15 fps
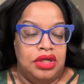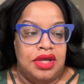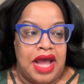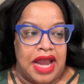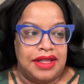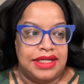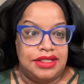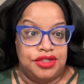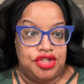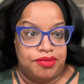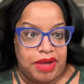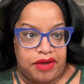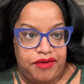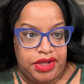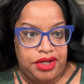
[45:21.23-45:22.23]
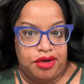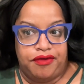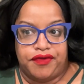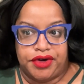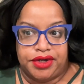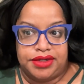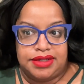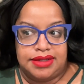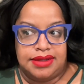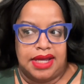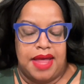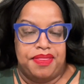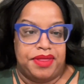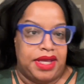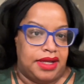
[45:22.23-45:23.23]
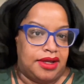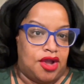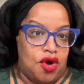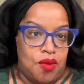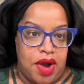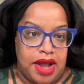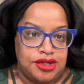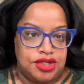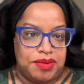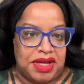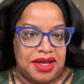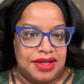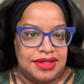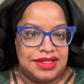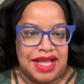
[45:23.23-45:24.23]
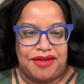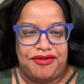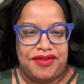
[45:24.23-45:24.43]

I like to do my video first and then go watch because